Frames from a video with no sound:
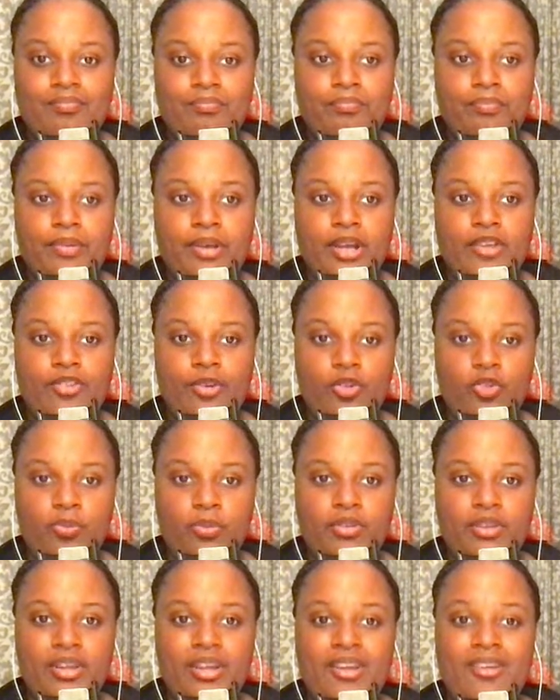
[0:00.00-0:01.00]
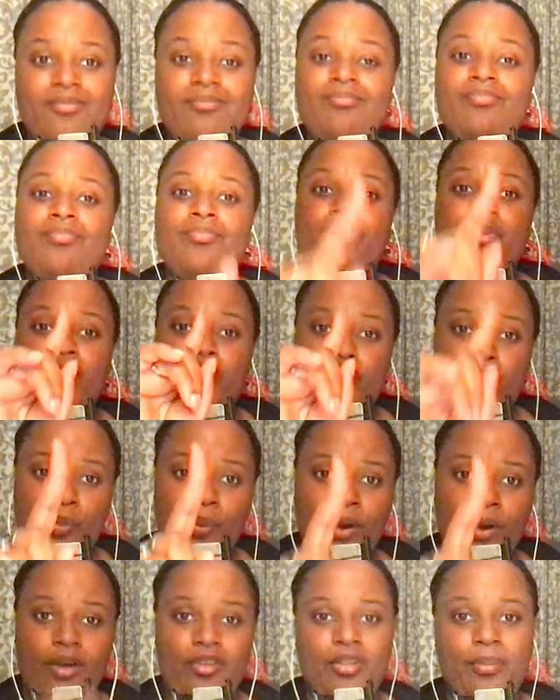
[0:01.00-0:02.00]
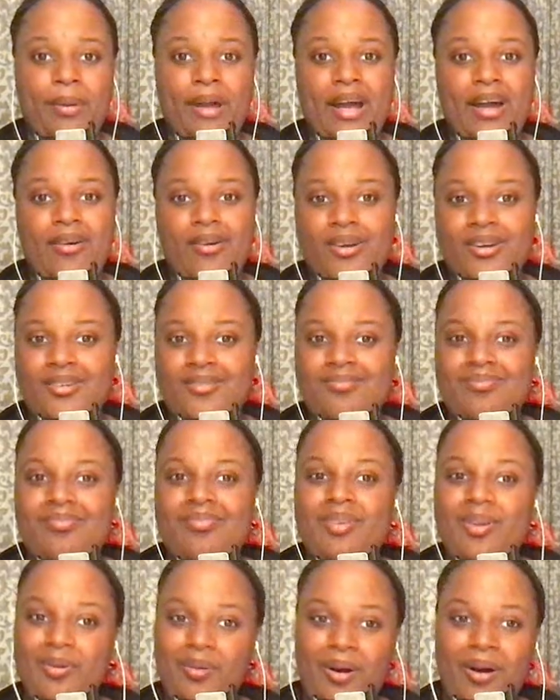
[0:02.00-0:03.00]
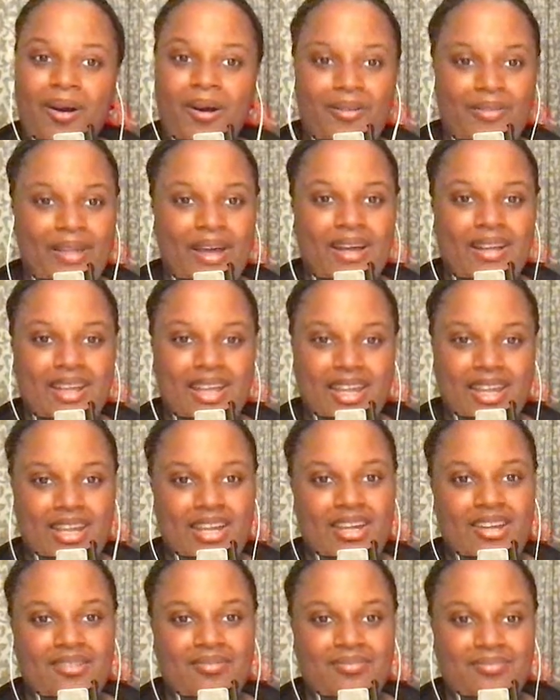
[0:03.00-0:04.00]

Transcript: Because ultimately, you are the power. You are that key.